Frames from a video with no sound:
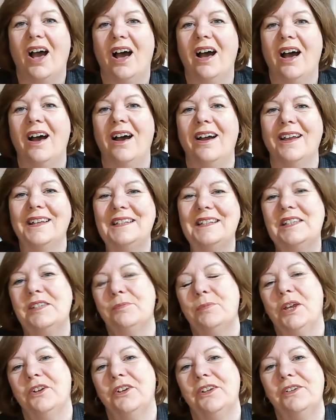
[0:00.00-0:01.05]
Hi, it's
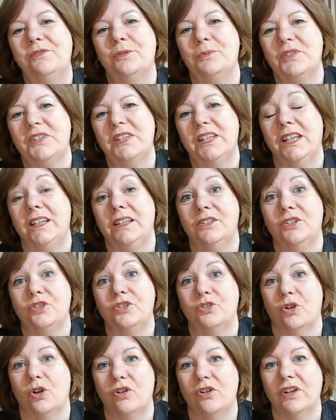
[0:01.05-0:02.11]
Mary from Singing
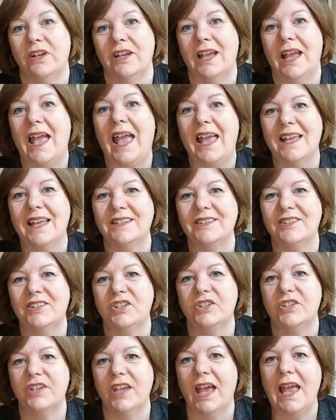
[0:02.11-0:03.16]
Strong, and
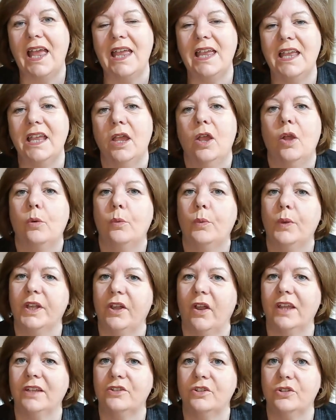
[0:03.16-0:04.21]
today we're
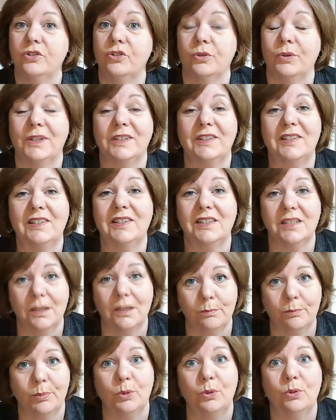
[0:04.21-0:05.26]
going to do a
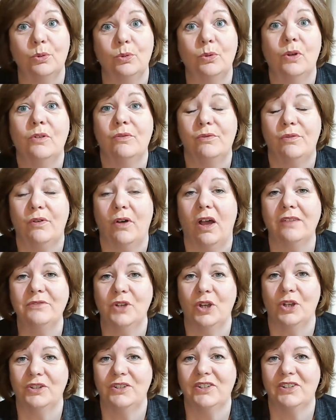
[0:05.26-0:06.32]
simple 5
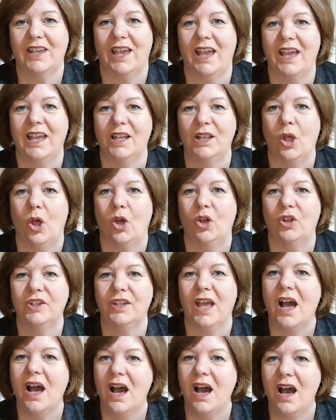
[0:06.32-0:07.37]
note scale on
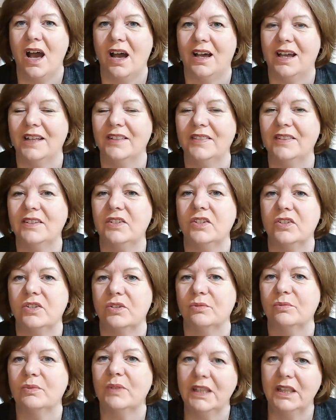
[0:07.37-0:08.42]
R. And this is
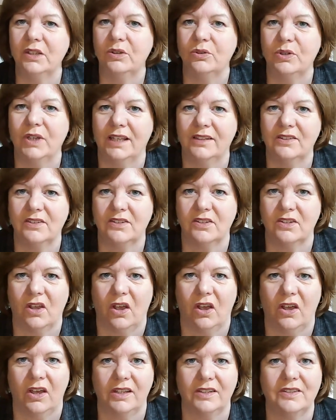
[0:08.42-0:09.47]
a really good
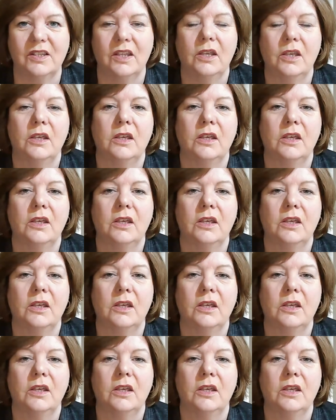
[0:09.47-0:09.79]
exercise,